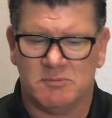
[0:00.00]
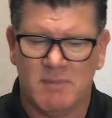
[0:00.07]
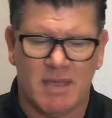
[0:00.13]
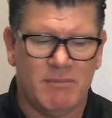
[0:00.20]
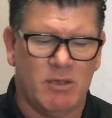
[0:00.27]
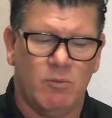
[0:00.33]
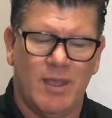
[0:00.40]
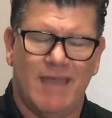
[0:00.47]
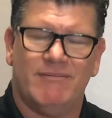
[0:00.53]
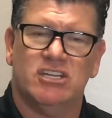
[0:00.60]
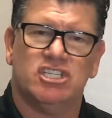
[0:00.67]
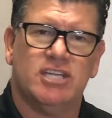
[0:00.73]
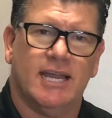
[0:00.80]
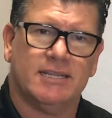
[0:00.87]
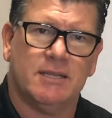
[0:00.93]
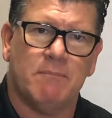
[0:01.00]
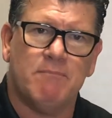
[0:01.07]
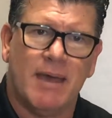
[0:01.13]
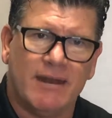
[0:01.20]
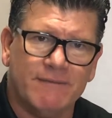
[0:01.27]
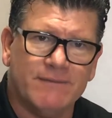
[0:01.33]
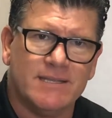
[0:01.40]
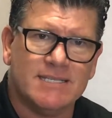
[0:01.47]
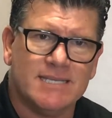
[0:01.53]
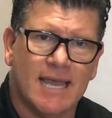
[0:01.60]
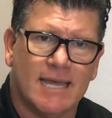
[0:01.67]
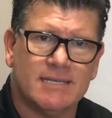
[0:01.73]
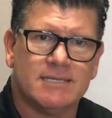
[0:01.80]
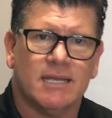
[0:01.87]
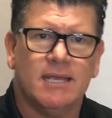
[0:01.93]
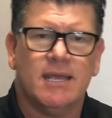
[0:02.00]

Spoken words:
Maybe we haven't checked the benefits yet.